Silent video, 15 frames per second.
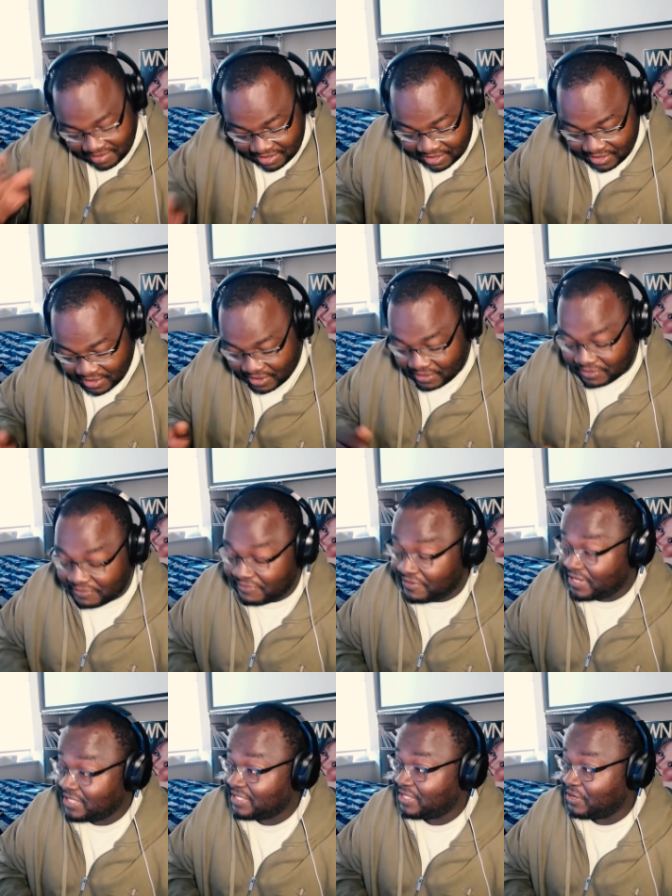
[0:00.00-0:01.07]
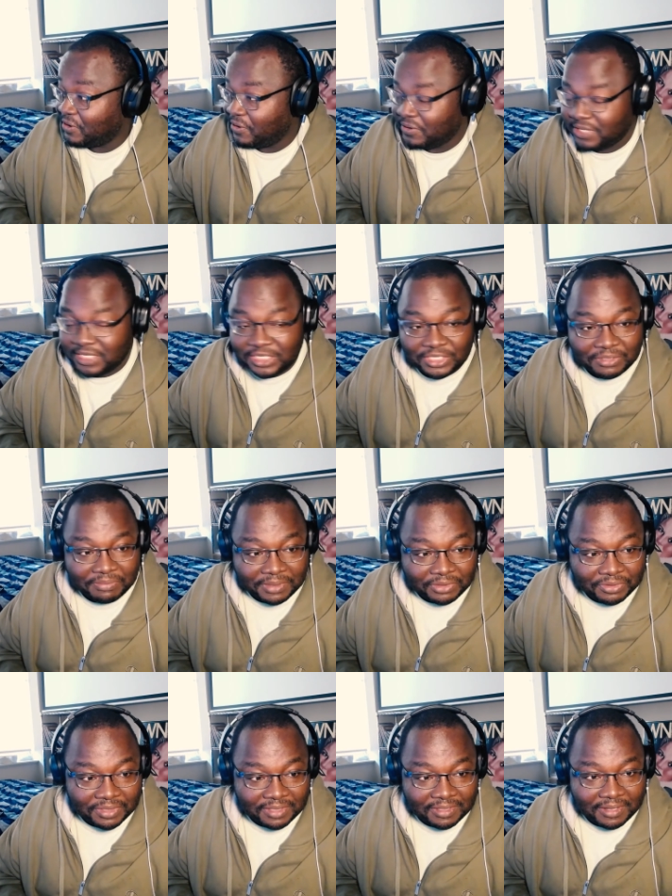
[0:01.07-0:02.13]
you know, fix the whole issue
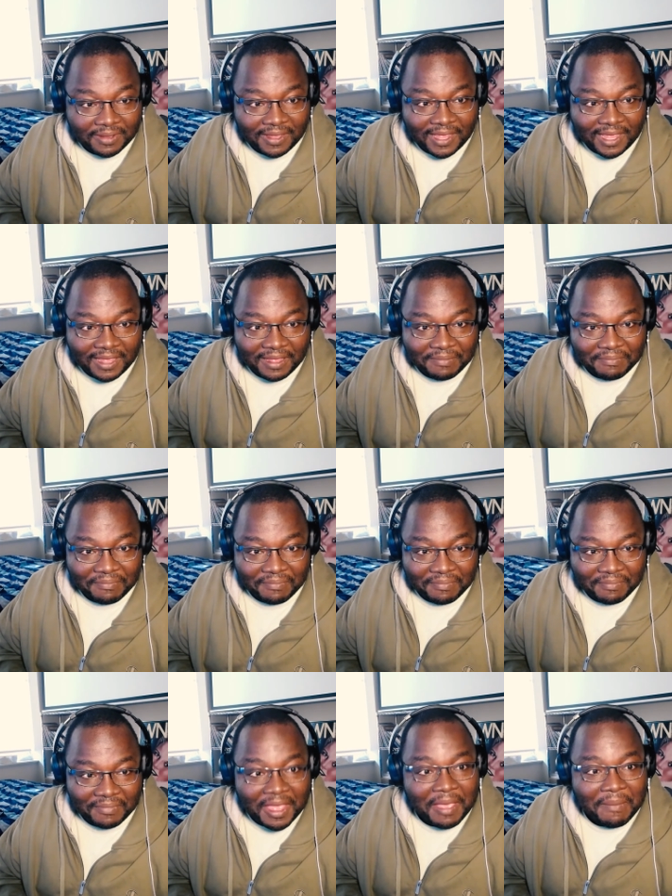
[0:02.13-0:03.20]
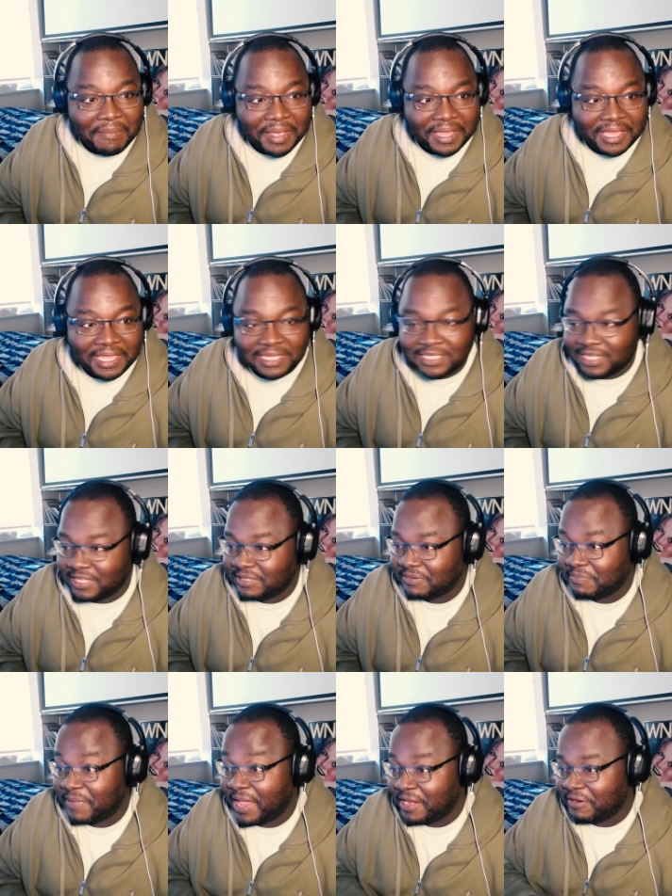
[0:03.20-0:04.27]
between um, Ben Kingsley's
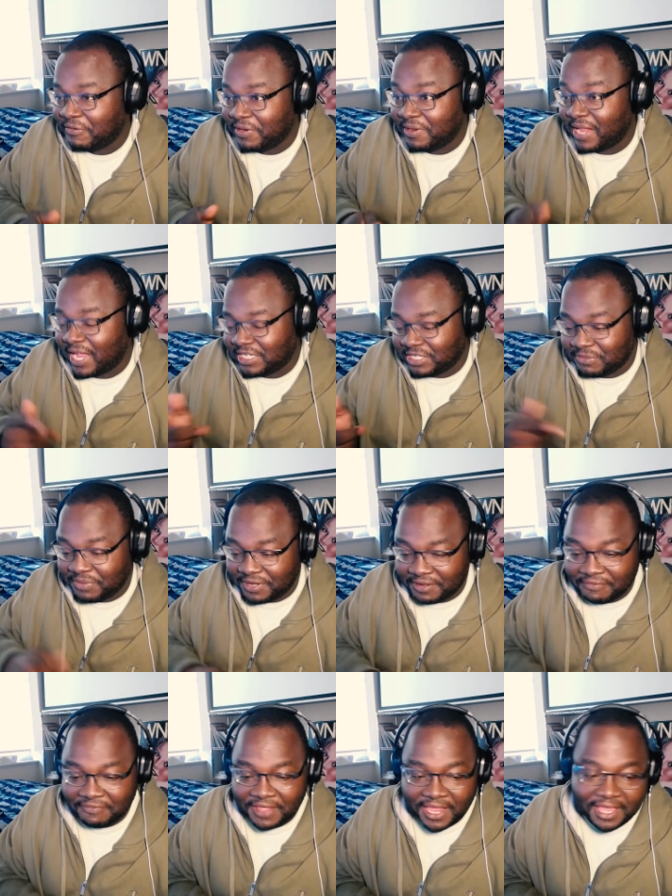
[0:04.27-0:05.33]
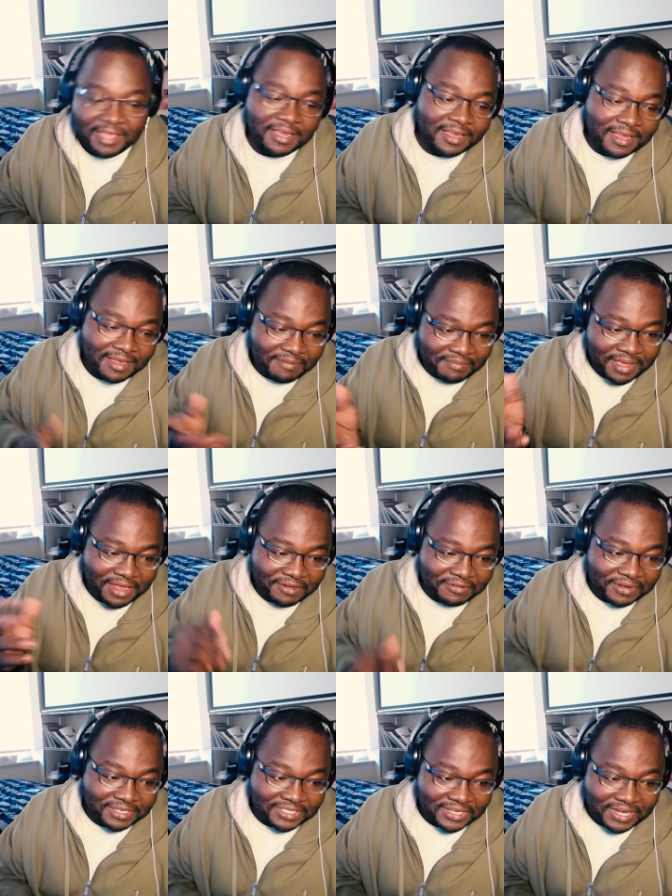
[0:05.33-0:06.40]
Mandarin actually being a fake
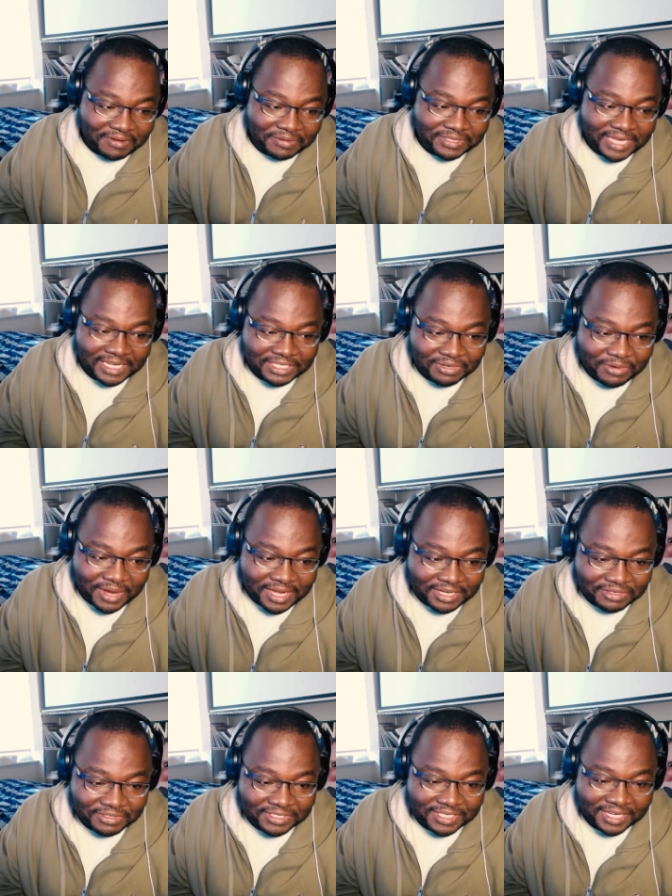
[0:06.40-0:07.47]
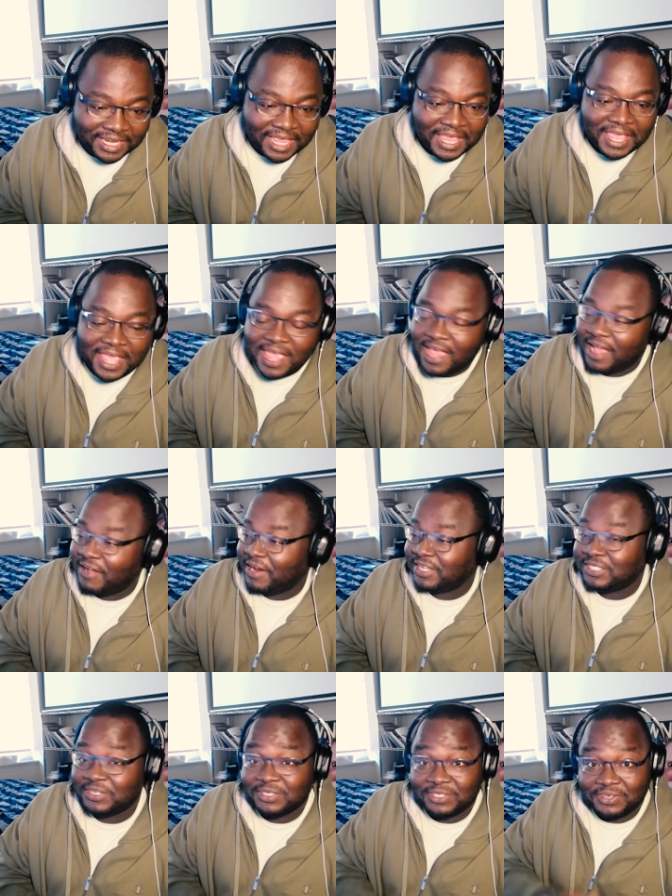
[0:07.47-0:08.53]
Mandarin. So that was actually quite interesting. All
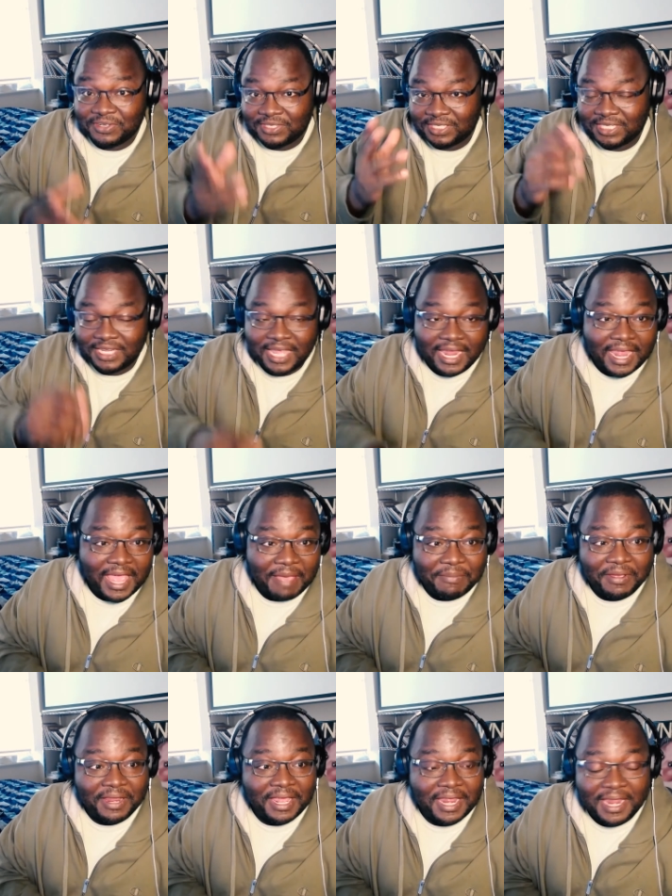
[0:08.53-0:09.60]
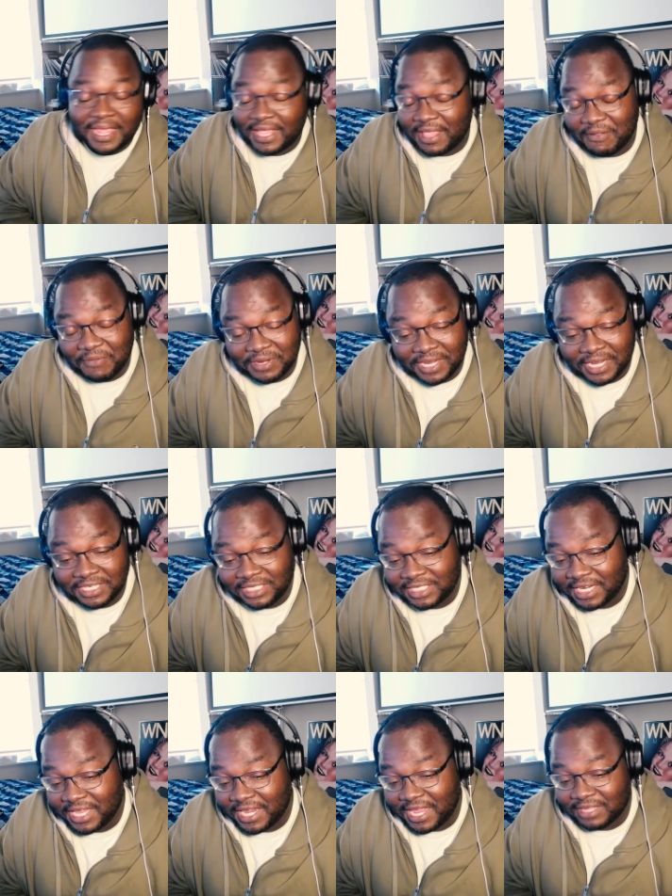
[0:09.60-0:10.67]
right, so it's good to see that happen, and I can't wait to actually
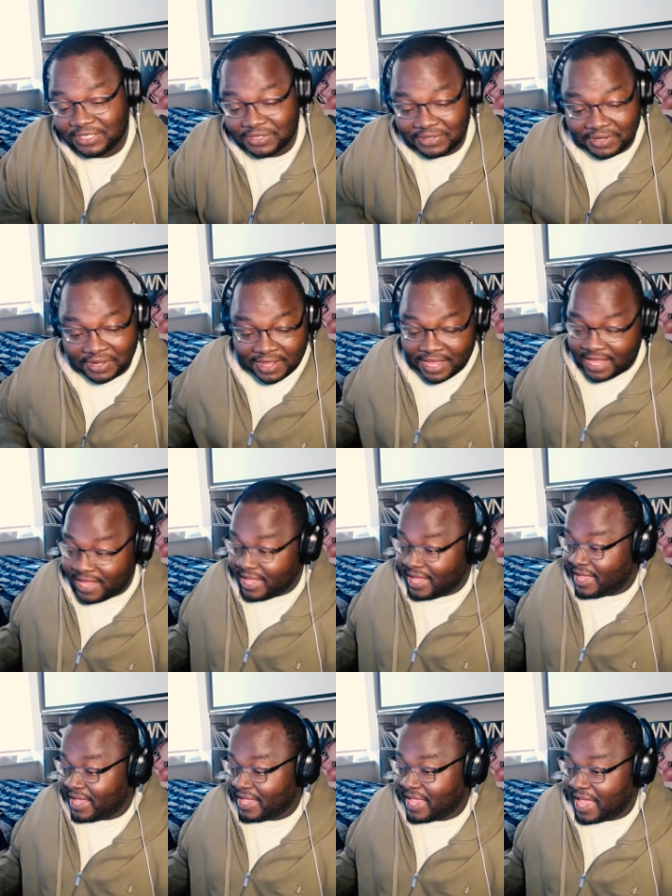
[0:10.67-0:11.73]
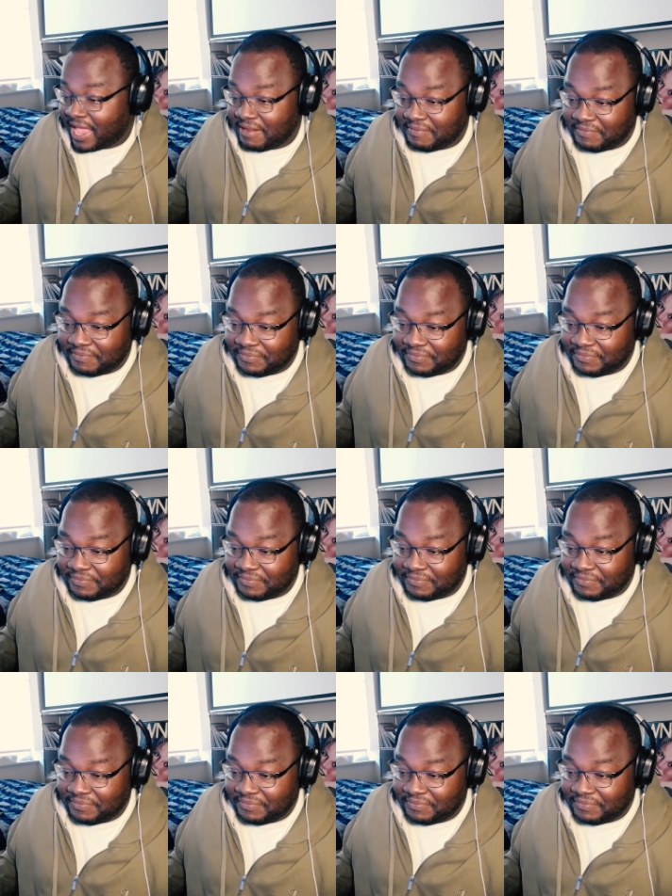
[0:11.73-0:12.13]
check it out. So, again,